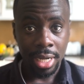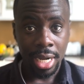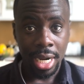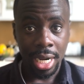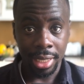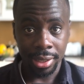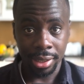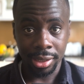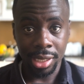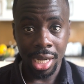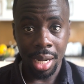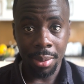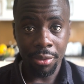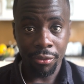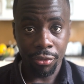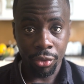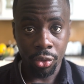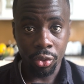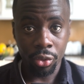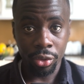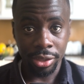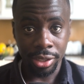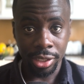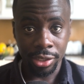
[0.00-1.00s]
At the time of
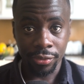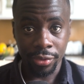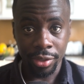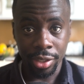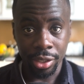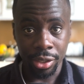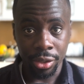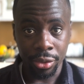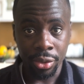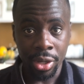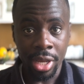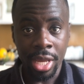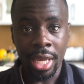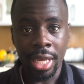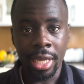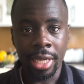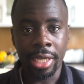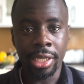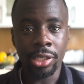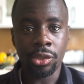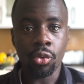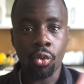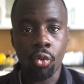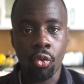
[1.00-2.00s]
recording this video,
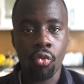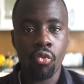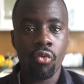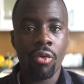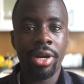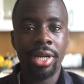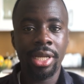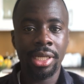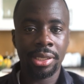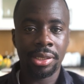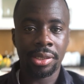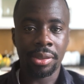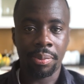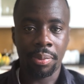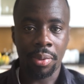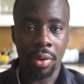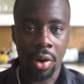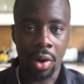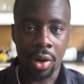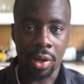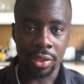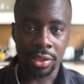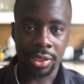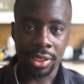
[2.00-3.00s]
he's already
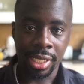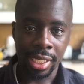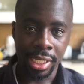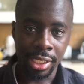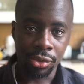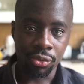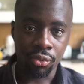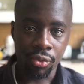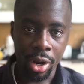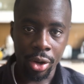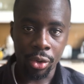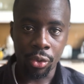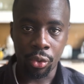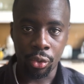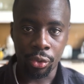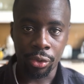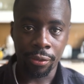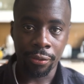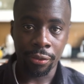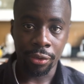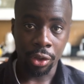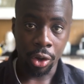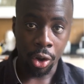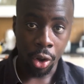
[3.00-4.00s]
surpassed his record
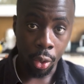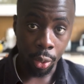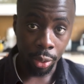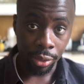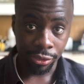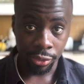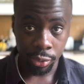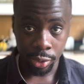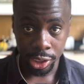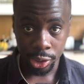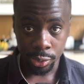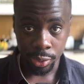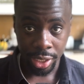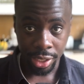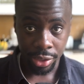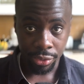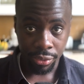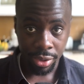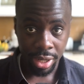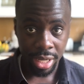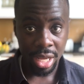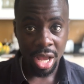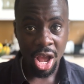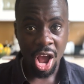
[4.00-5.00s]
for the whole of
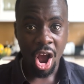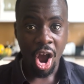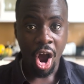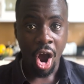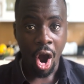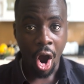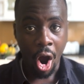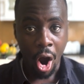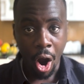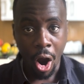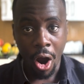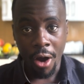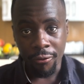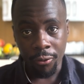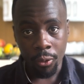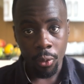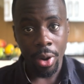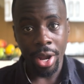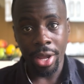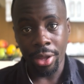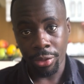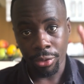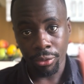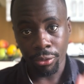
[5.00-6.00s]
2023
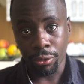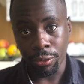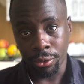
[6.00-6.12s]
halfway through